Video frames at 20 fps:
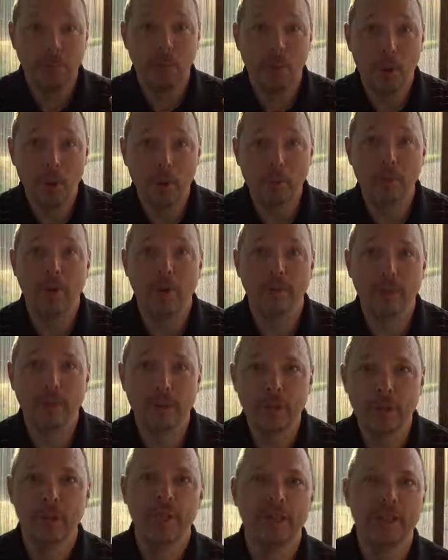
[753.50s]
Point them over
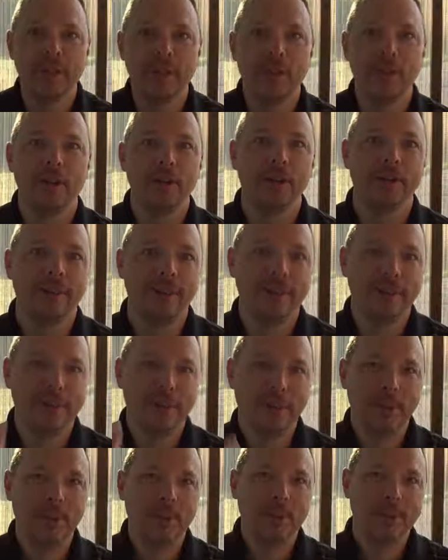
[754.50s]
toward this show
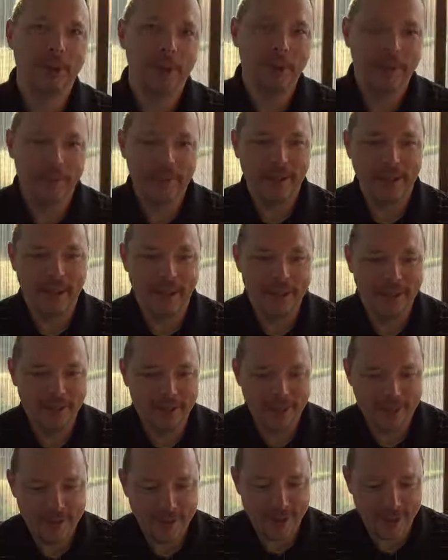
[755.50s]
where we talk about how to
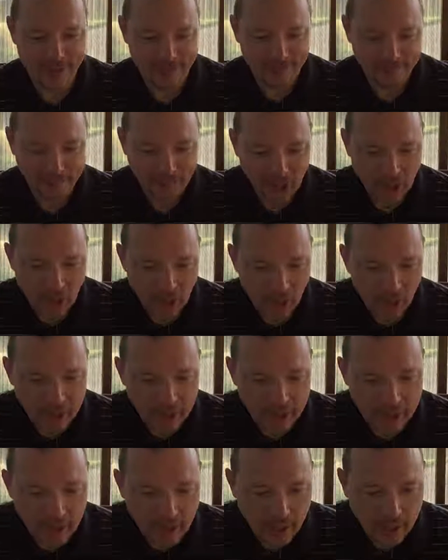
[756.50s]
do that. All
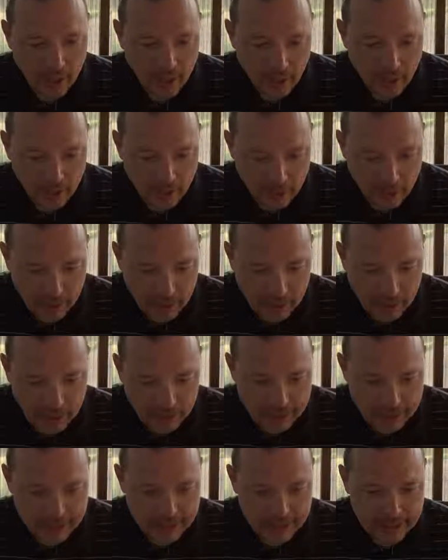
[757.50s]
right, uh,
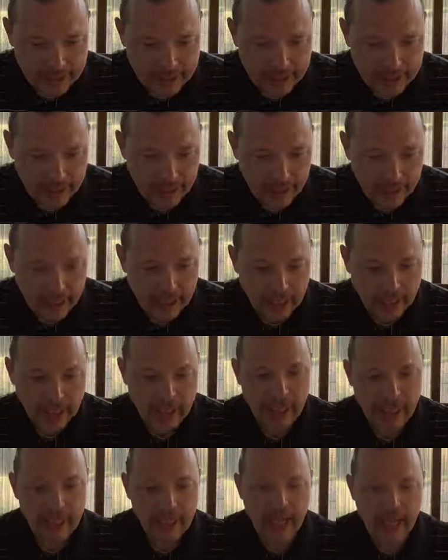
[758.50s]
let's see.
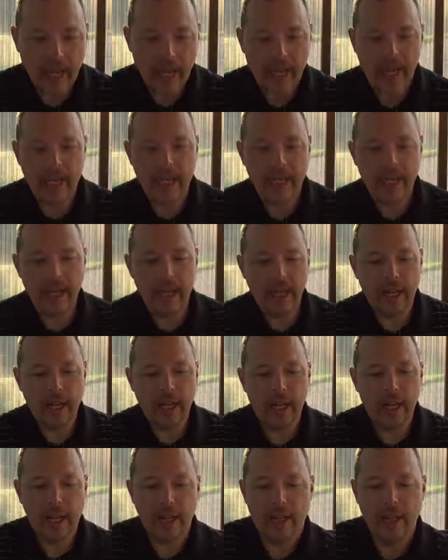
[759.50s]
Yeah, and
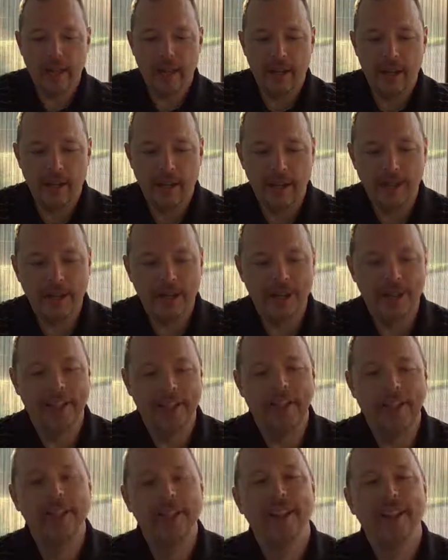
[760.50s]
and uh, yeah,
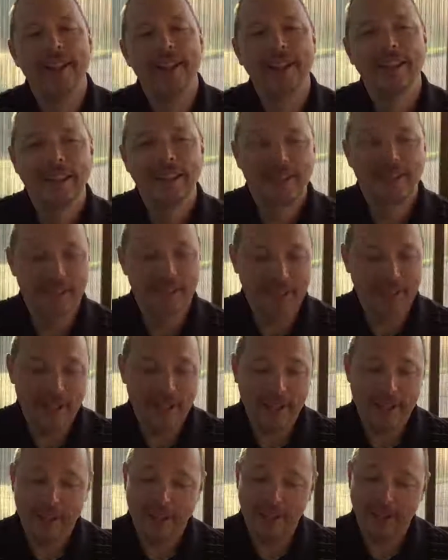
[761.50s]

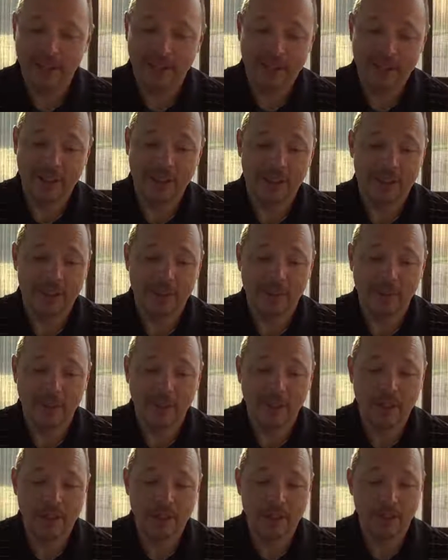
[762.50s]
yeah. Eric's got some
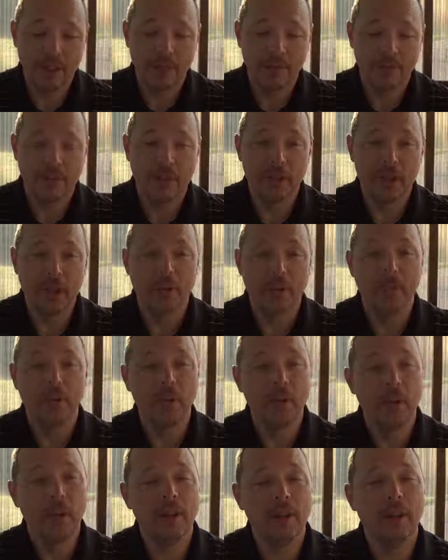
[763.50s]
great stuff there,
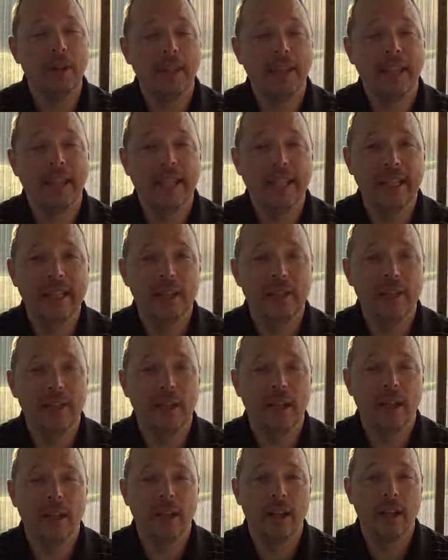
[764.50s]
Jeremy. One of the things
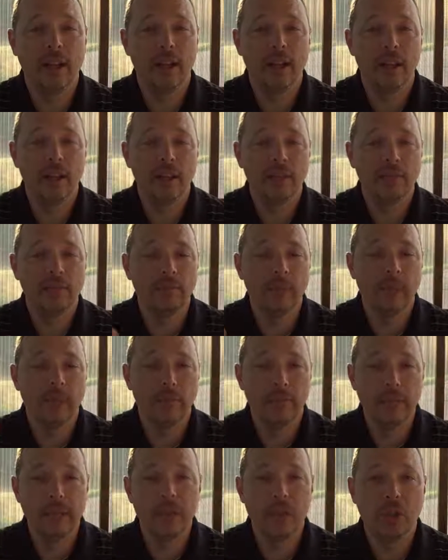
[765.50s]
uh, a,
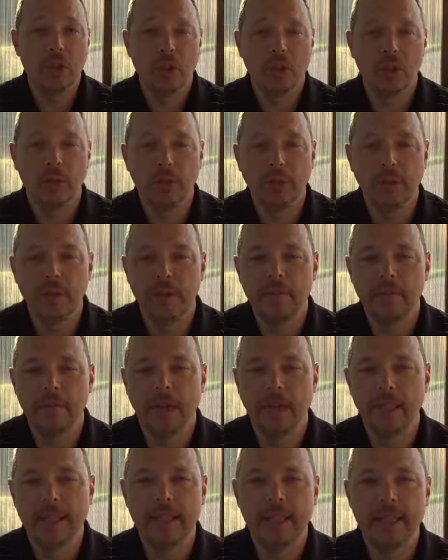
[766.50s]
a mentor, a friend of
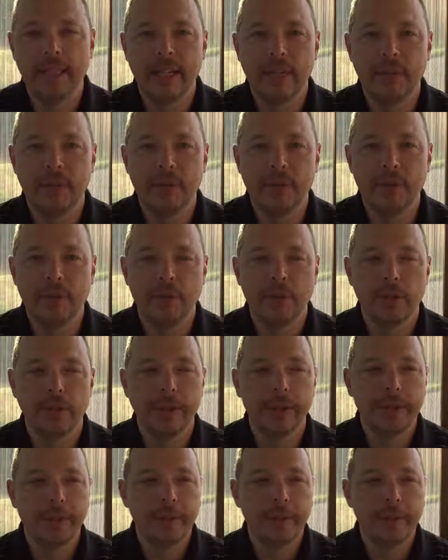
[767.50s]
mine, said was,